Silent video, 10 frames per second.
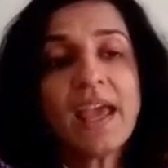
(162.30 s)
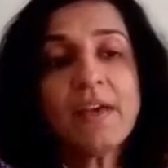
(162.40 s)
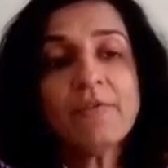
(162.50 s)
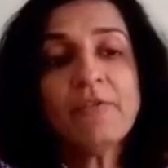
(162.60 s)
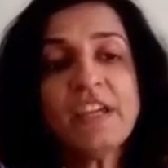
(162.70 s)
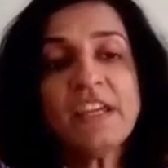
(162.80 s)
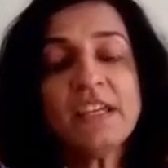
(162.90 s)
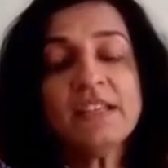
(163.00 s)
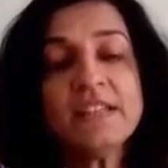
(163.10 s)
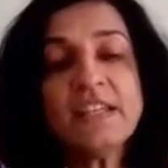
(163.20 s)

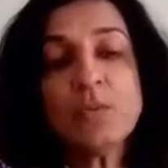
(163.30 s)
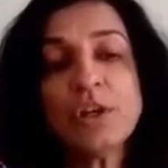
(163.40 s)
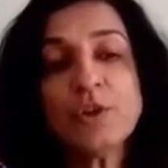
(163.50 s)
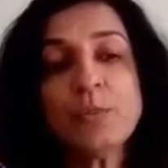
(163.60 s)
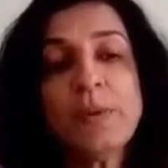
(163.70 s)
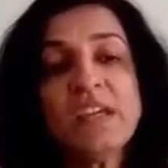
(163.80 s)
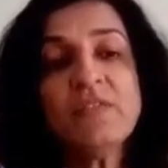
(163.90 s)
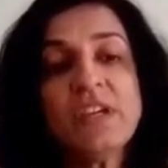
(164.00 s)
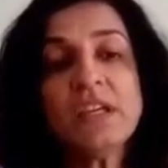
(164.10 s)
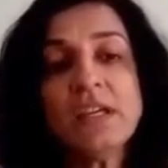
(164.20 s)
FV is equal to
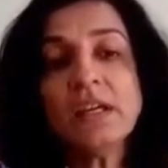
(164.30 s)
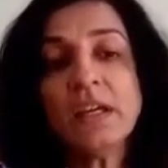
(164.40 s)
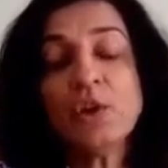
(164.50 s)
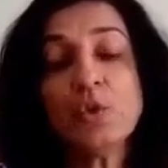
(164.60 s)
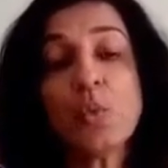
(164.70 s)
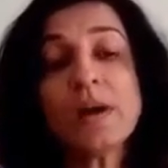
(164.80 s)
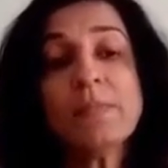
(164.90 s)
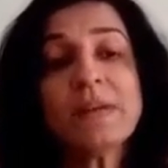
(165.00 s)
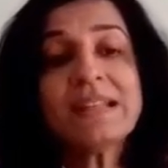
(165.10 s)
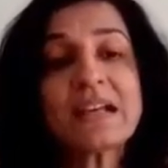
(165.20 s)
PV into
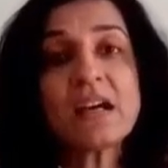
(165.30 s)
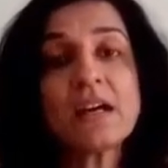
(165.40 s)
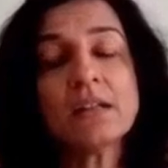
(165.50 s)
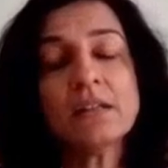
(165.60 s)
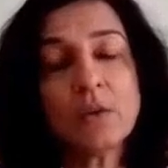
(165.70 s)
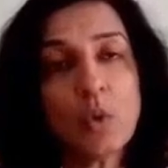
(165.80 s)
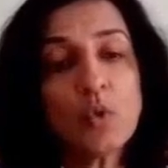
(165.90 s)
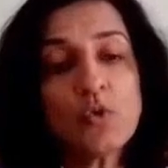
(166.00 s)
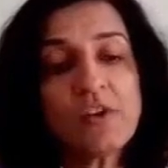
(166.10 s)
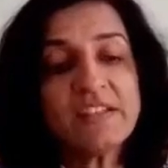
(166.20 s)
1 plus R the
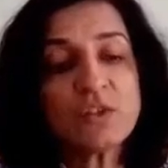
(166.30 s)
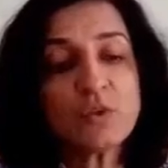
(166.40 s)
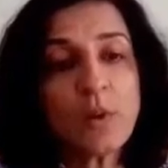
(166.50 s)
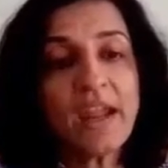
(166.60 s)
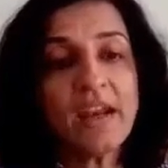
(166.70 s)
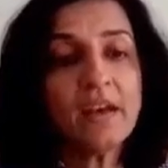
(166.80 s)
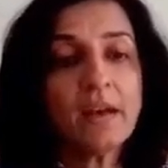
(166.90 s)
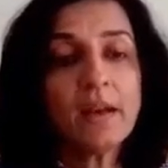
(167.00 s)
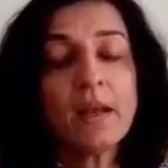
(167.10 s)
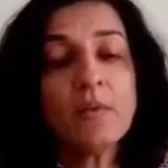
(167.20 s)
whole raised to N,
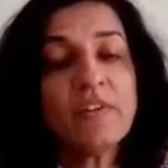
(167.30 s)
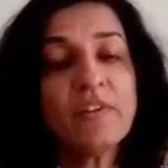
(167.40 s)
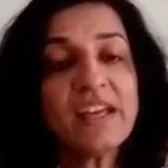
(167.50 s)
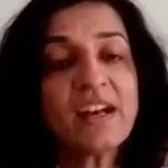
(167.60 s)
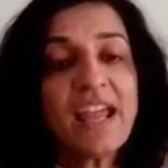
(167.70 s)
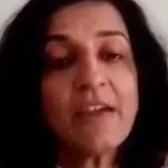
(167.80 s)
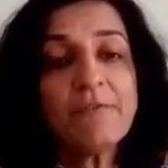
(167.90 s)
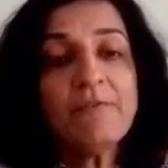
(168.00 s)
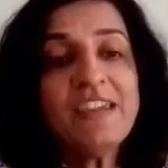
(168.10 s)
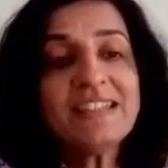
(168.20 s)
where
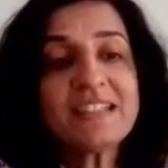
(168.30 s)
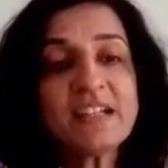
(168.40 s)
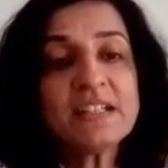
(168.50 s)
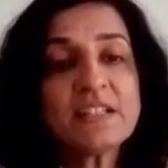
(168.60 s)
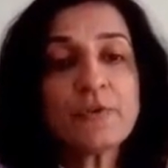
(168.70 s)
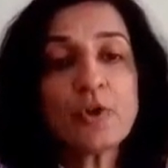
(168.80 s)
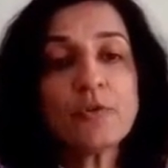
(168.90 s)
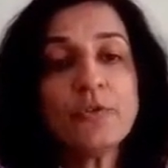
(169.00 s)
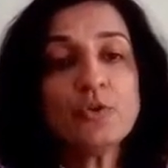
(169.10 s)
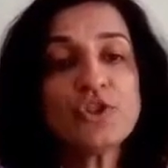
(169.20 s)
FV stands
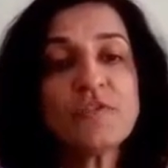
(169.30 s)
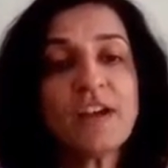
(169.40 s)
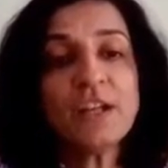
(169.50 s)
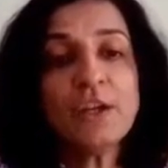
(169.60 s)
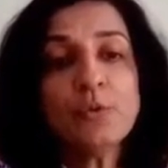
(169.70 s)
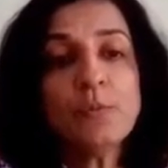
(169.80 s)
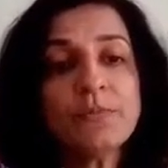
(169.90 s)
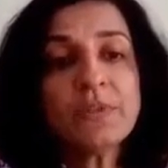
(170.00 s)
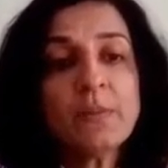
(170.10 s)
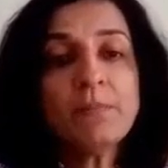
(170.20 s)
for future value,
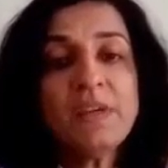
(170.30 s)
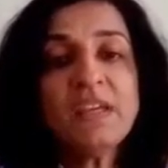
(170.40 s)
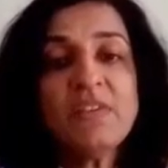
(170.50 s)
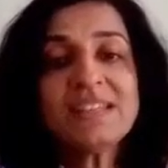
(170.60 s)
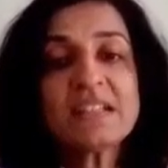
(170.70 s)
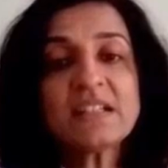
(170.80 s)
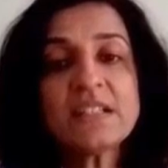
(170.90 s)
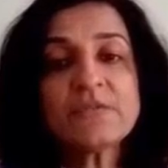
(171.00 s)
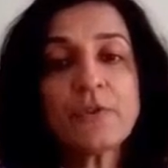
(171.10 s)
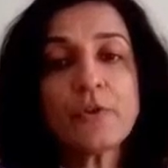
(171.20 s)
PV
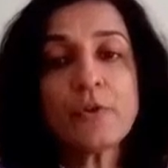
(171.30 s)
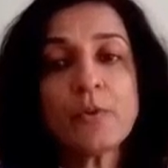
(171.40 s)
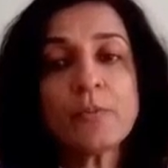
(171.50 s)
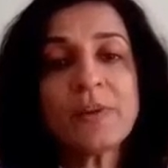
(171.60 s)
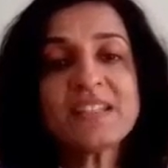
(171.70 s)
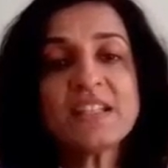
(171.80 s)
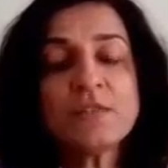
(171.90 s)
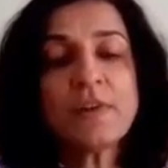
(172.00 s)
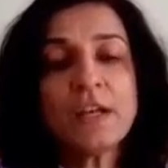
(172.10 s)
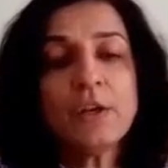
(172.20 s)
stands for
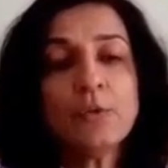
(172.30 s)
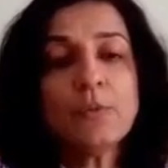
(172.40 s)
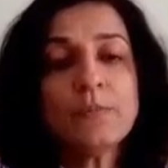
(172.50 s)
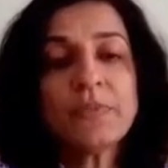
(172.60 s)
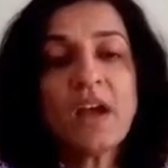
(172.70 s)
present value,